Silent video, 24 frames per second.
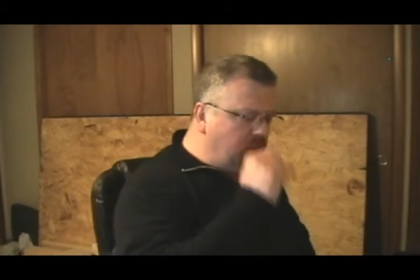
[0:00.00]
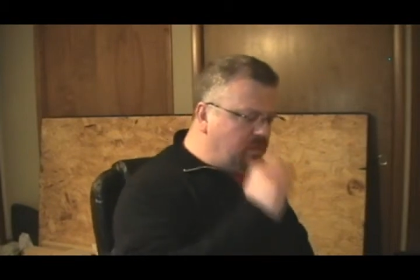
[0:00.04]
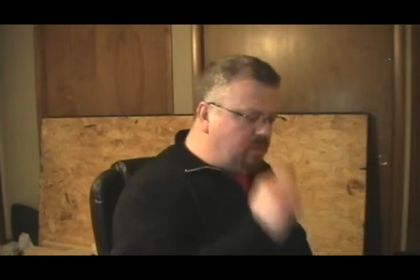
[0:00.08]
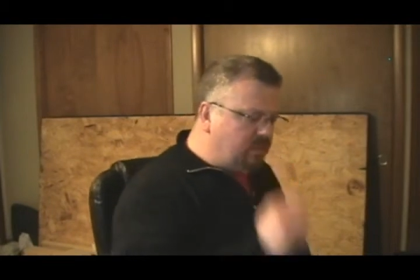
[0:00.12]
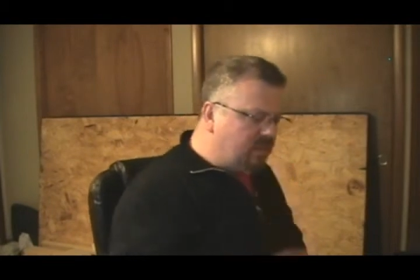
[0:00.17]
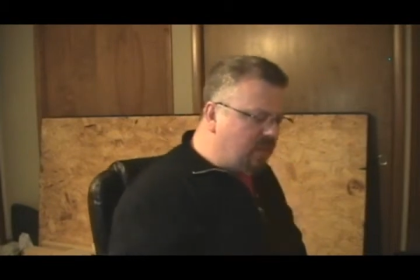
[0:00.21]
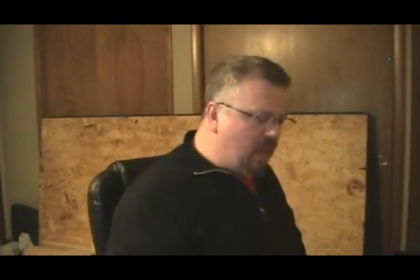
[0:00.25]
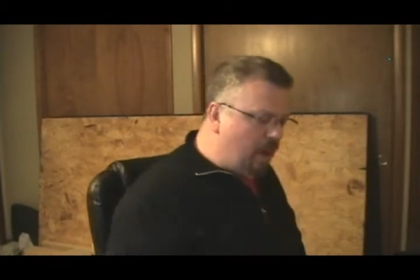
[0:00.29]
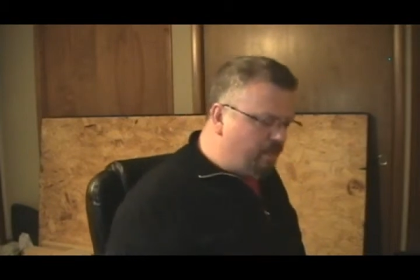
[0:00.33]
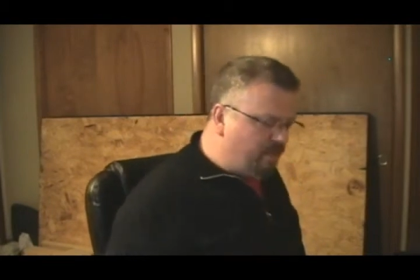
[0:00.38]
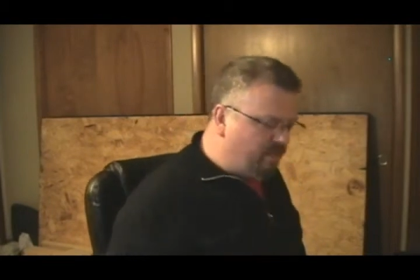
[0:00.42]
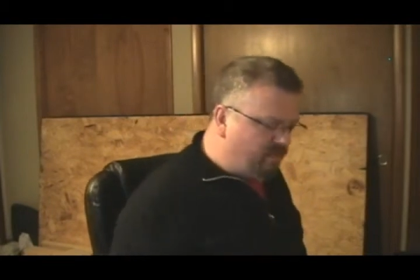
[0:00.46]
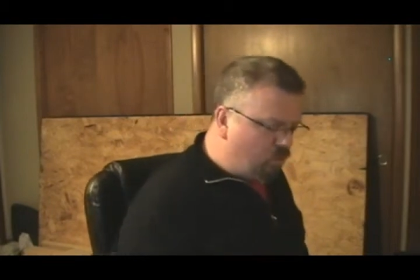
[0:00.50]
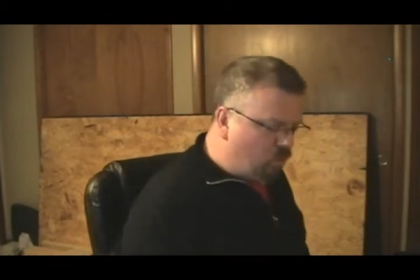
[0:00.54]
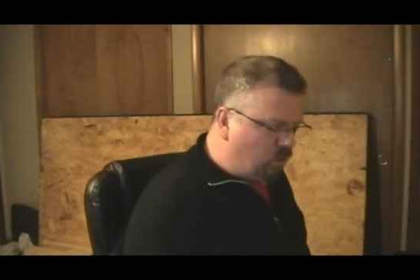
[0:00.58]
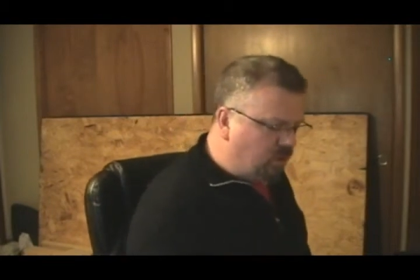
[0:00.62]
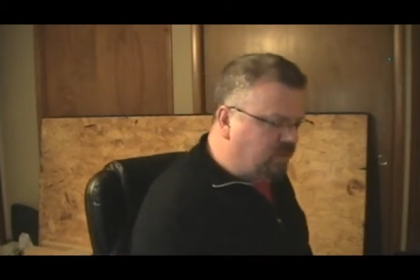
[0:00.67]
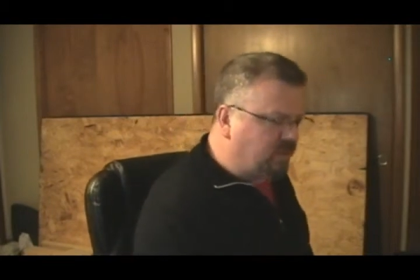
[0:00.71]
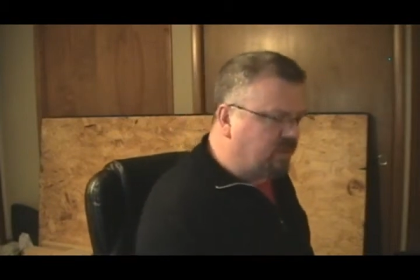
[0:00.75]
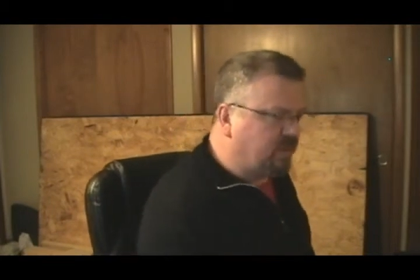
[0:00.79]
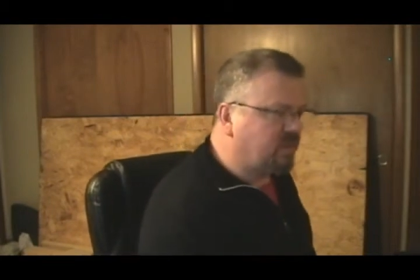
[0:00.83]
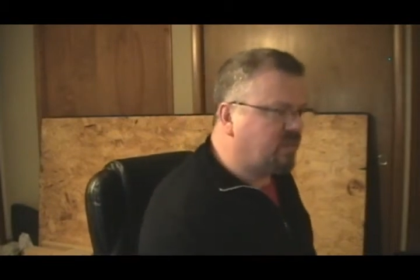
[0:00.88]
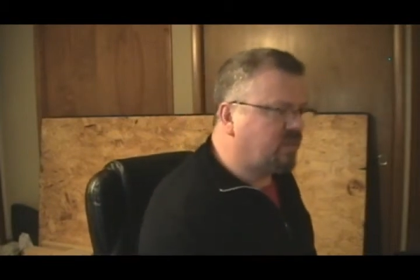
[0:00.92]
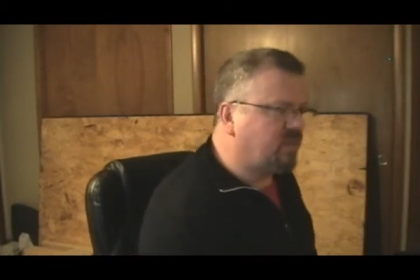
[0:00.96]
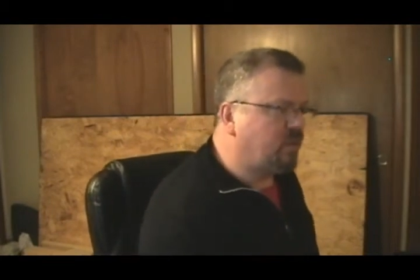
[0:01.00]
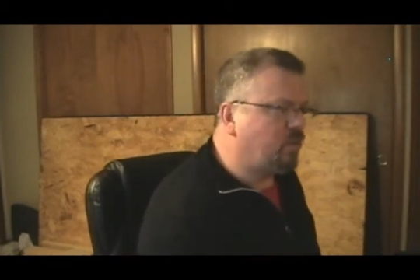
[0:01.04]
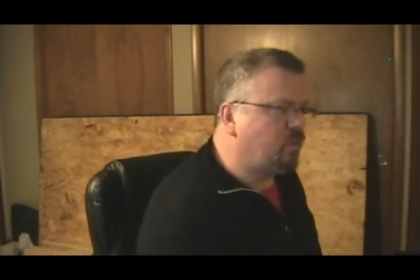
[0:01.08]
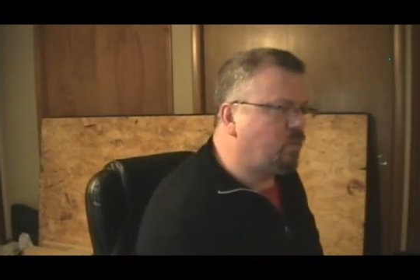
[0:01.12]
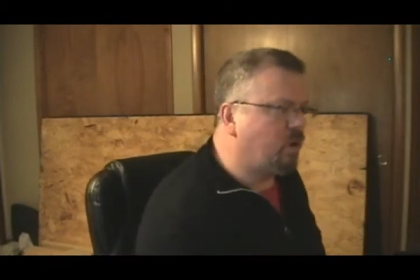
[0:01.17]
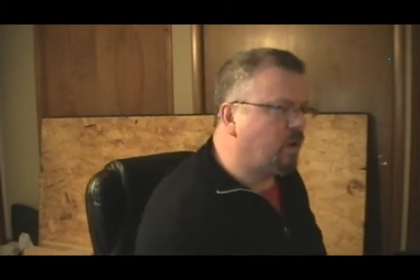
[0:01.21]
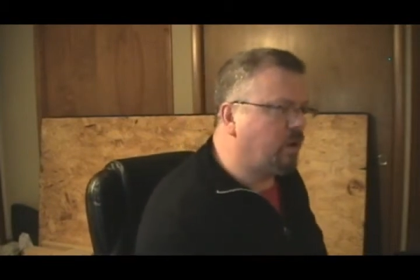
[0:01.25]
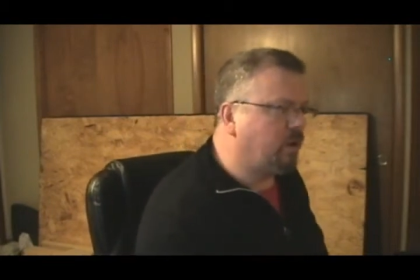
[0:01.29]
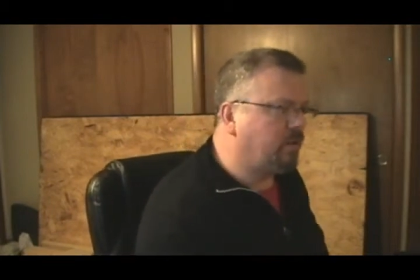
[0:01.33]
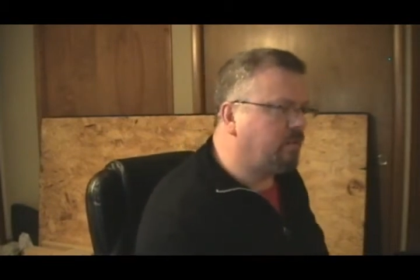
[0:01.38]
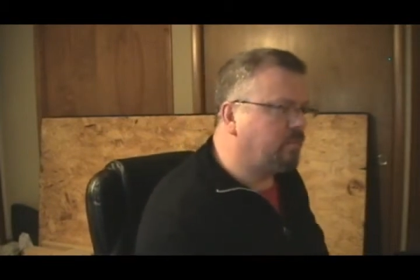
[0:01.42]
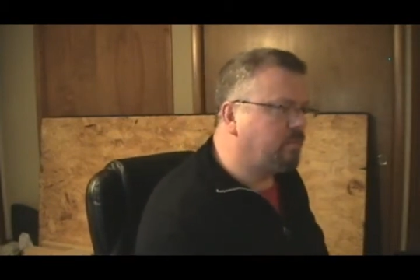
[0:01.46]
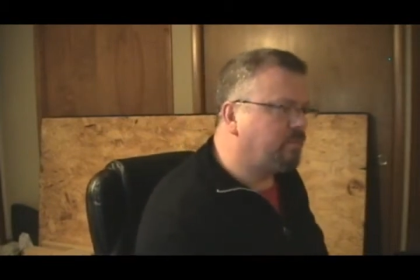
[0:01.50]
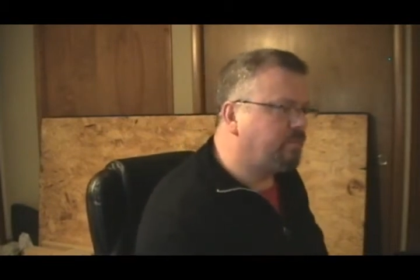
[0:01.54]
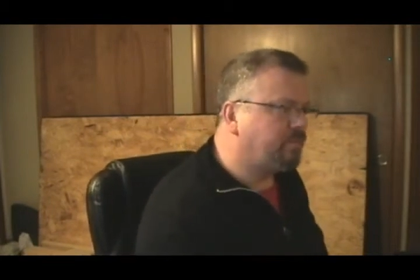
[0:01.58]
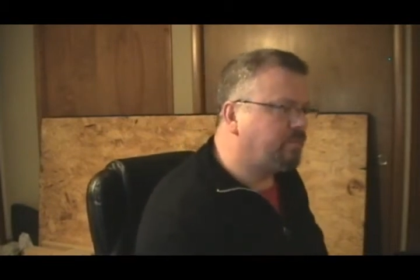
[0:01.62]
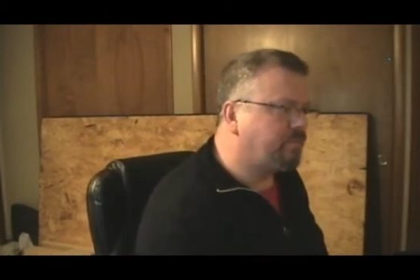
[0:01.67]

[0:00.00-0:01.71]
top of 161.